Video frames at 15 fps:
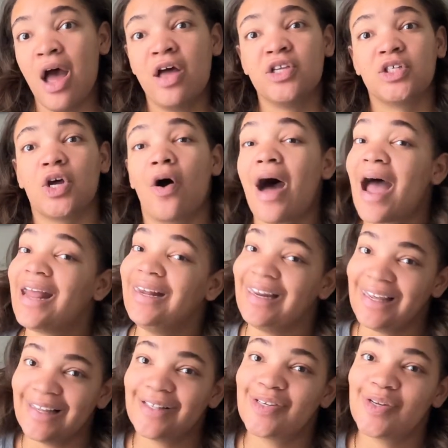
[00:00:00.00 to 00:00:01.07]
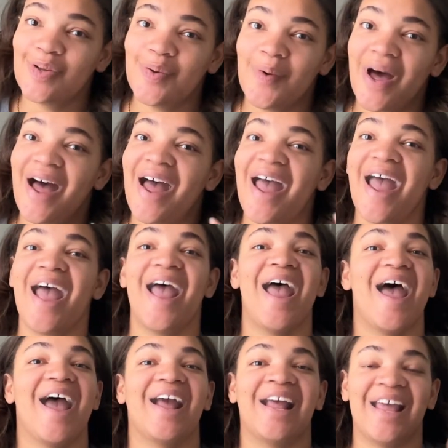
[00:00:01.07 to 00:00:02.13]
So I need to
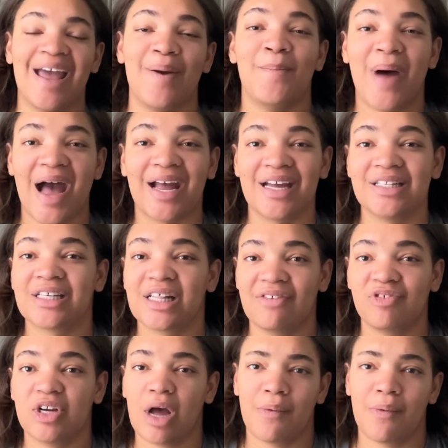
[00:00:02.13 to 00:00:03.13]
get back into lifting.